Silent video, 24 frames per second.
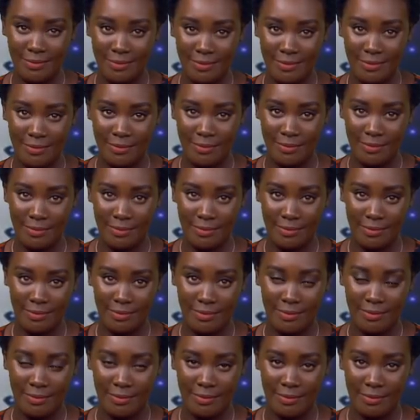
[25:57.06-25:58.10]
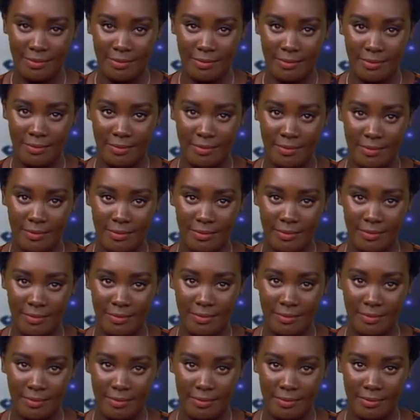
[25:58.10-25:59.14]

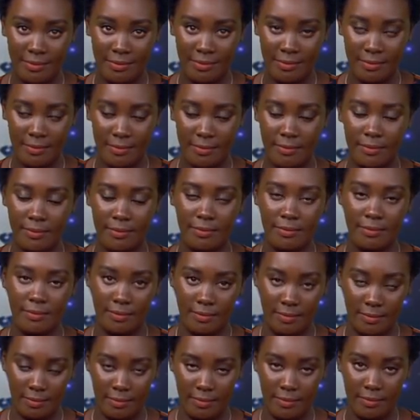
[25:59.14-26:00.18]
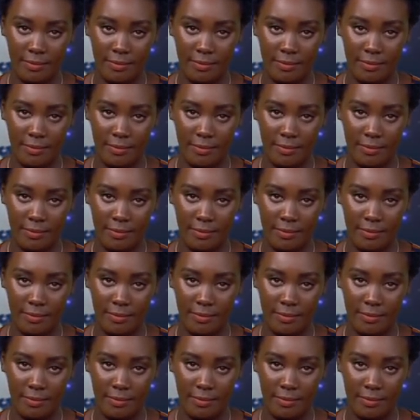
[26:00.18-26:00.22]
(not speaking)